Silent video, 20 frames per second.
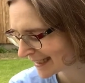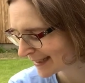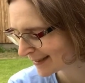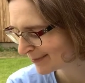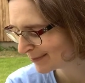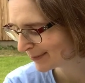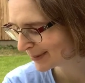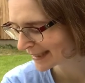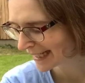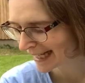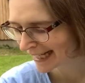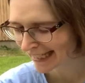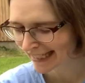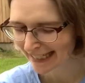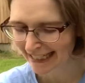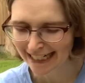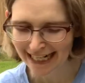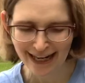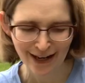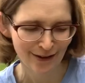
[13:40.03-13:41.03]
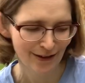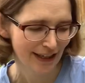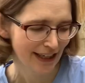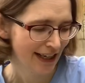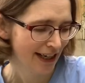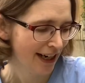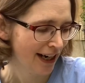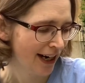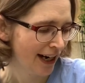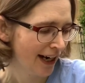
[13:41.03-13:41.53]
blanket out
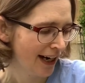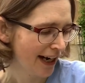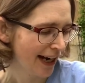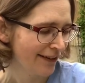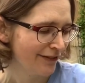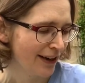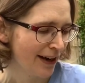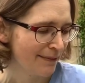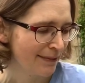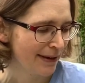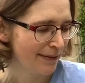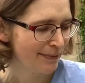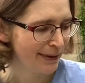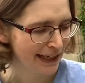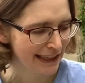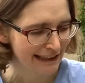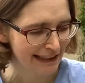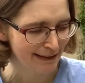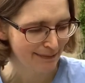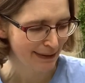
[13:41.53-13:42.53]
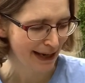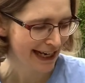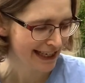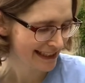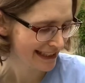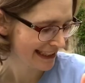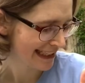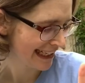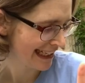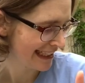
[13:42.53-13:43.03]
here. I've got my picnic
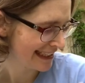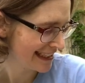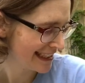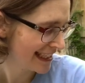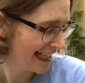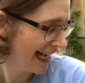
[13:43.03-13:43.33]
basket,